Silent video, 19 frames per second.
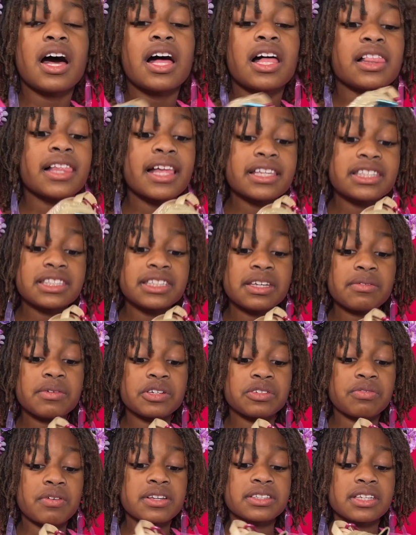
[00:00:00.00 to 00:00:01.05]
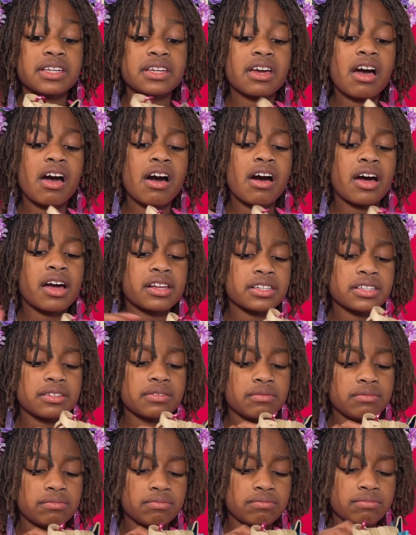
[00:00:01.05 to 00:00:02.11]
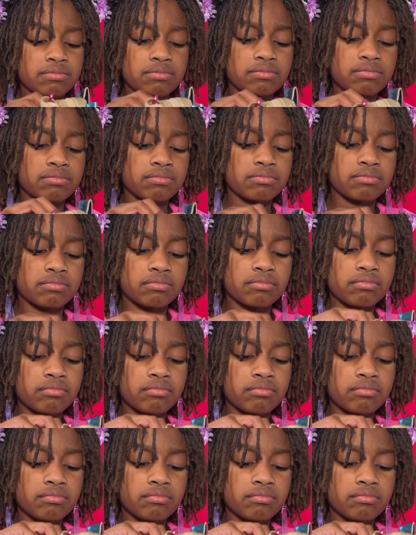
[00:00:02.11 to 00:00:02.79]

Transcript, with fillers: Let's see which ones I got. Hmm.